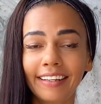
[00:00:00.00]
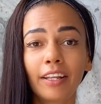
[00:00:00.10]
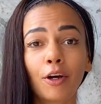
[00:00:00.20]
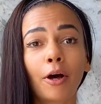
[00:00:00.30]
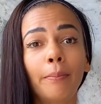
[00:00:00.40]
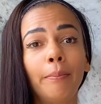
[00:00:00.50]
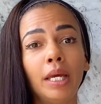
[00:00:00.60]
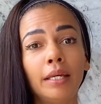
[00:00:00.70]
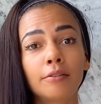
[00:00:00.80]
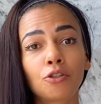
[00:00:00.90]
they got
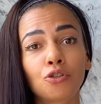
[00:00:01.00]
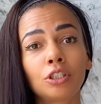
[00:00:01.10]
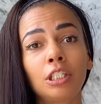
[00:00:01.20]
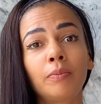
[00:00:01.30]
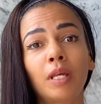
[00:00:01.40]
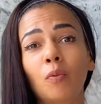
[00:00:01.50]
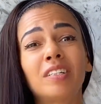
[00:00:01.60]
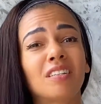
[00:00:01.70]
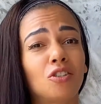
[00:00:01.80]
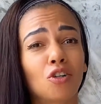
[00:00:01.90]
mainstream, they went
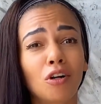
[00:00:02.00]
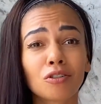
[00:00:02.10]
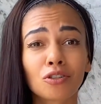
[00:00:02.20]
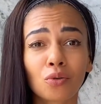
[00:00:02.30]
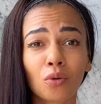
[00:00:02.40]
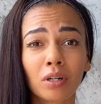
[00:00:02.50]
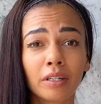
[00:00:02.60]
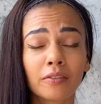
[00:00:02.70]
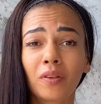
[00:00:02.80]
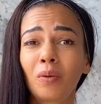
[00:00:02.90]
to the dollar
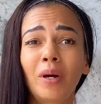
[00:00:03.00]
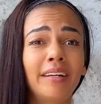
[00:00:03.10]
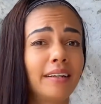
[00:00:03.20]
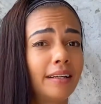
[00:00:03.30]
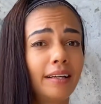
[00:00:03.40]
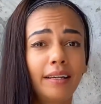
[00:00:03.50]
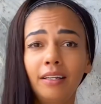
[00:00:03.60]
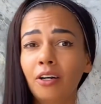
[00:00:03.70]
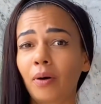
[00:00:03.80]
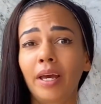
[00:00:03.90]
store, so they went
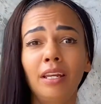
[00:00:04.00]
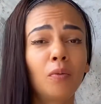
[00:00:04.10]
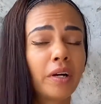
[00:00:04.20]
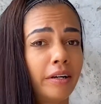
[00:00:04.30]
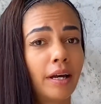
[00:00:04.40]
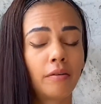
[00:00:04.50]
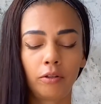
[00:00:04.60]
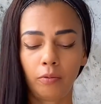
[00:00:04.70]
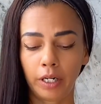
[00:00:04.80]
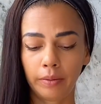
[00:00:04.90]
anywhere and
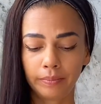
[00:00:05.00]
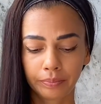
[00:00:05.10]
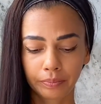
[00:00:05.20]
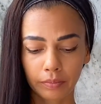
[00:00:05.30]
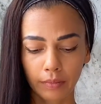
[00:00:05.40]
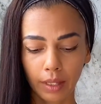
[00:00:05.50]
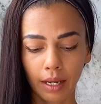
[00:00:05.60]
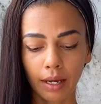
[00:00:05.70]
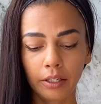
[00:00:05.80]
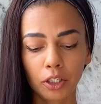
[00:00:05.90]
everywhere.
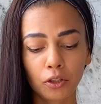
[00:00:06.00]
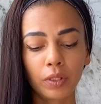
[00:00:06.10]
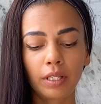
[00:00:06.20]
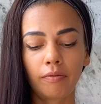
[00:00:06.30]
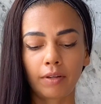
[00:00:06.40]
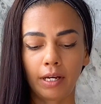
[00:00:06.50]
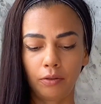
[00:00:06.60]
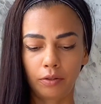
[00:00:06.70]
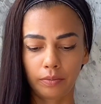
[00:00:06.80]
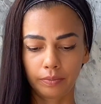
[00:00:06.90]
And here's what they
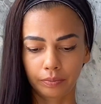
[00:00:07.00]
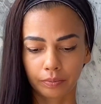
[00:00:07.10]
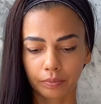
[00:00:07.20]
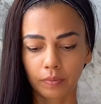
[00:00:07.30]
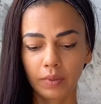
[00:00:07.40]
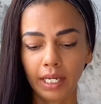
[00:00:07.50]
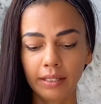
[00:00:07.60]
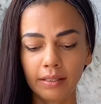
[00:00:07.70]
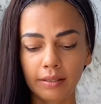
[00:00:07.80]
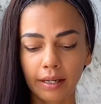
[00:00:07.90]
found. They
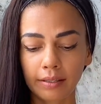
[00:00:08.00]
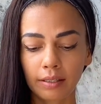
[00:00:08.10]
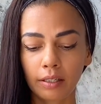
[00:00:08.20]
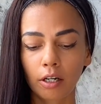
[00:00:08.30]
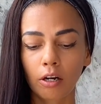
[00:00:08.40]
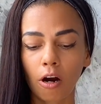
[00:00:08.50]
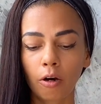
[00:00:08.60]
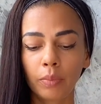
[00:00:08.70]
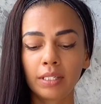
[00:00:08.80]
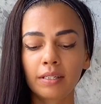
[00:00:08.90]
detected
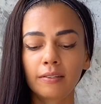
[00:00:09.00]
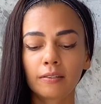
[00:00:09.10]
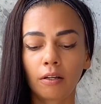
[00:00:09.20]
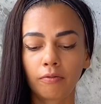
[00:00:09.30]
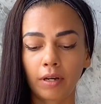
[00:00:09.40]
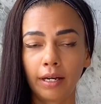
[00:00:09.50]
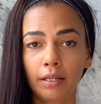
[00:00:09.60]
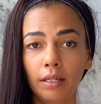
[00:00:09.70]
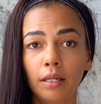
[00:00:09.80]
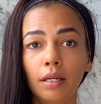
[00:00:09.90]
carbon
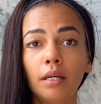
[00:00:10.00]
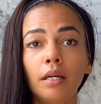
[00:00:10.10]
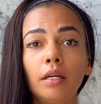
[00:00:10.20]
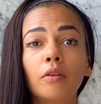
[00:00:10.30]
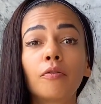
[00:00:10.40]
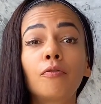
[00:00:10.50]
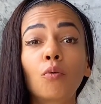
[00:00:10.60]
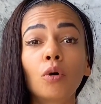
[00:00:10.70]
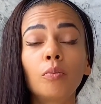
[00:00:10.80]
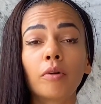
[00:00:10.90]
disulfide in the
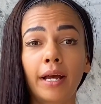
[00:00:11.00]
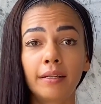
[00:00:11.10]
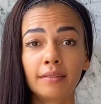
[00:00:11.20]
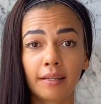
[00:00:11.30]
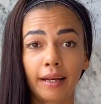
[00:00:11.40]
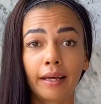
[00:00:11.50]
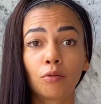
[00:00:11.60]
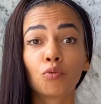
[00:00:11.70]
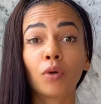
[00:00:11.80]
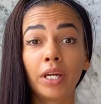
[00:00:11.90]
4 brands that had
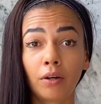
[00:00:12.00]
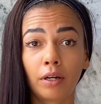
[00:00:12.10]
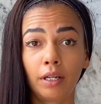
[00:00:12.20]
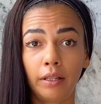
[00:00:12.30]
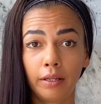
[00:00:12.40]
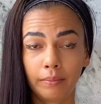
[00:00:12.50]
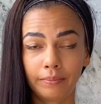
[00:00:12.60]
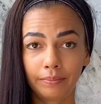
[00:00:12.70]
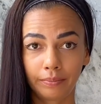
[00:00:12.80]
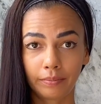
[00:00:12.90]
rayon in them,
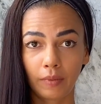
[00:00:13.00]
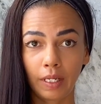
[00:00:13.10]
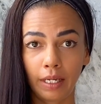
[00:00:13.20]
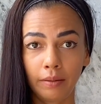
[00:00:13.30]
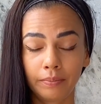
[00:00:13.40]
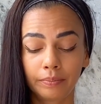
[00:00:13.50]
okay?